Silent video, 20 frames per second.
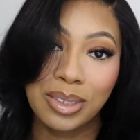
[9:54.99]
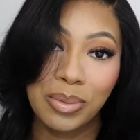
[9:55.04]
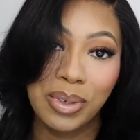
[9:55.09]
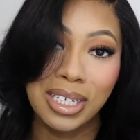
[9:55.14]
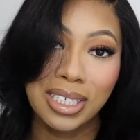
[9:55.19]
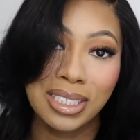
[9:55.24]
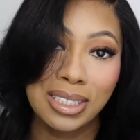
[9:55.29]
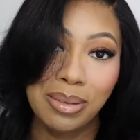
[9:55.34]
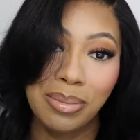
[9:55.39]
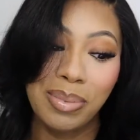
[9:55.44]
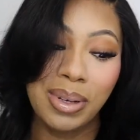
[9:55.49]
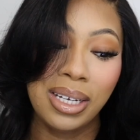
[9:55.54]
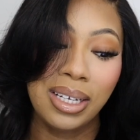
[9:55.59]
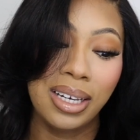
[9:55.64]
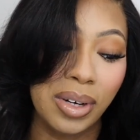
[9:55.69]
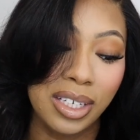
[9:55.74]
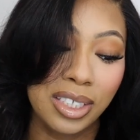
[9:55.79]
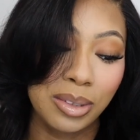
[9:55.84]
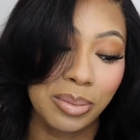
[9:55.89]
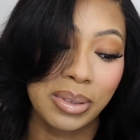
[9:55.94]
just wanted to be
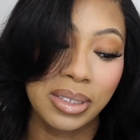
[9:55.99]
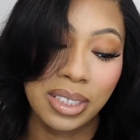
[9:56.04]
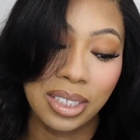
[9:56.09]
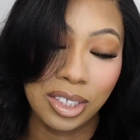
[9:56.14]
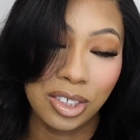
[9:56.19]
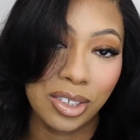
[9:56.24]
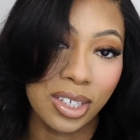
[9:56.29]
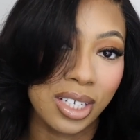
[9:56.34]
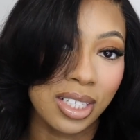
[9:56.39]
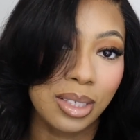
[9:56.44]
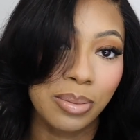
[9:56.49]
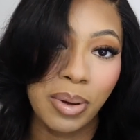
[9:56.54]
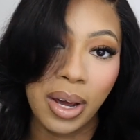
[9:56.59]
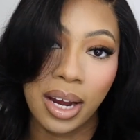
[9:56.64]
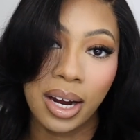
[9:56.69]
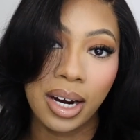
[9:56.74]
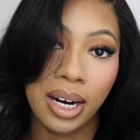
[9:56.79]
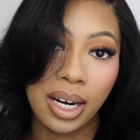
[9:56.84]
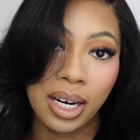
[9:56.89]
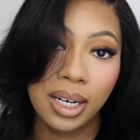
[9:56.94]
100%
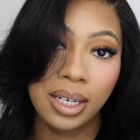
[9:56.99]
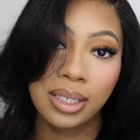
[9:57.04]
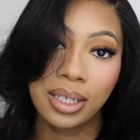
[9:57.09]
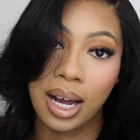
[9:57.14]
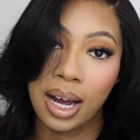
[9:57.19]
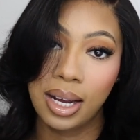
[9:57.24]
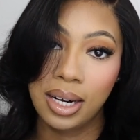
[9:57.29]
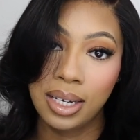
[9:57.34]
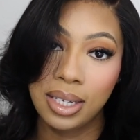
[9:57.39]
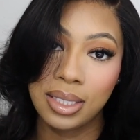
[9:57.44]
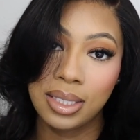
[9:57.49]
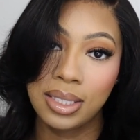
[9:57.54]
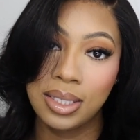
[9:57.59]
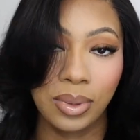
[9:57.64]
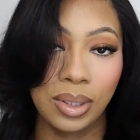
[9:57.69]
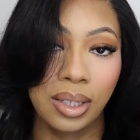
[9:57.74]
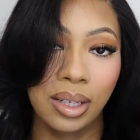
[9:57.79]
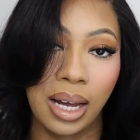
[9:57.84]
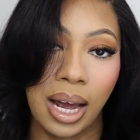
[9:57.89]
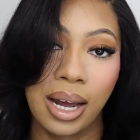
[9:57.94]
transparent, honest
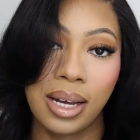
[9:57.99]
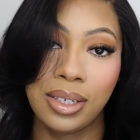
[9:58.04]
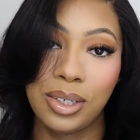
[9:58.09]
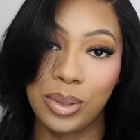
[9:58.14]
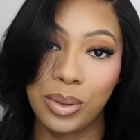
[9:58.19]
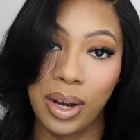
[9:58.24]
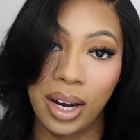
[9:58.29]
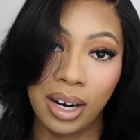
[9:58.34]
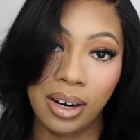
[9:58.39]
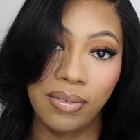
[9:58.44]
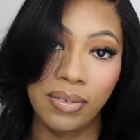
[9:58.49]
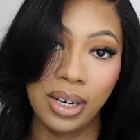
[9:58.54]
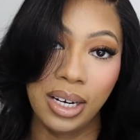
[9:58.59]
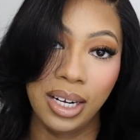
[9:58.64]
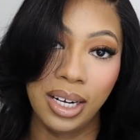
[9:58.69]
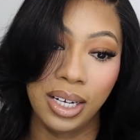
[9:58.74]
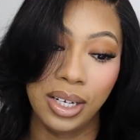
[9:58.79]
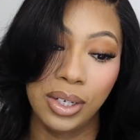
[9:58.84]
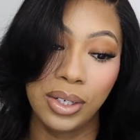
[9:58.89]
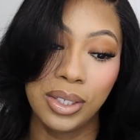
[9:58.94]
when I do hair
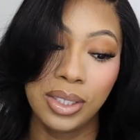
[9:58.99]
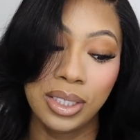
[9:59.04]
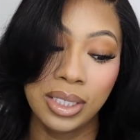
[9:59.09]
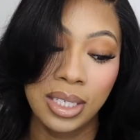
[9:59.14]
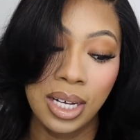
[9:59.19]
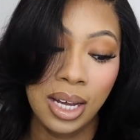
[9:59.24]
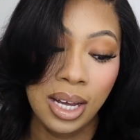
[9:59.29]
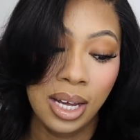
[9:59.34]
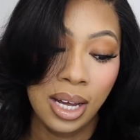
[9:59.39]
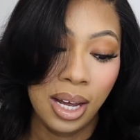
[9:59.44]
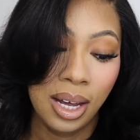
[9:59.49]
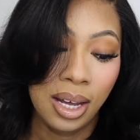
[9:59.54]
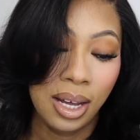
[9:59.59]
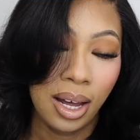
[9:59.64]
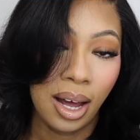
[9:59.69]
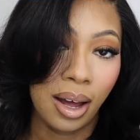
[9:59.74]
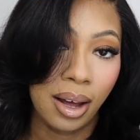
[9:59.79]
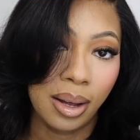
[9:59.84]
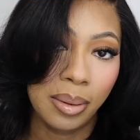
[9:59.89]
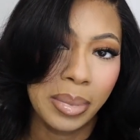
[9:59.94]
videos.
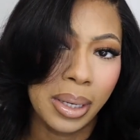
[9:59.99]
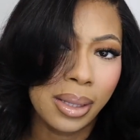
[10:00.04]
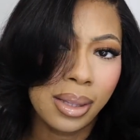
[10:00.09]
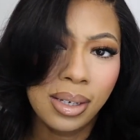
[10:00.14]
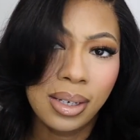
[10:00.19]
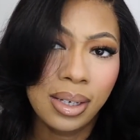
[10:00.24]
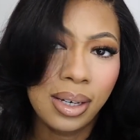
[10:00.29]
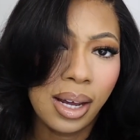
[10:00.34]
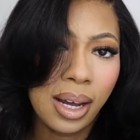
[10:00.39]
Um, other than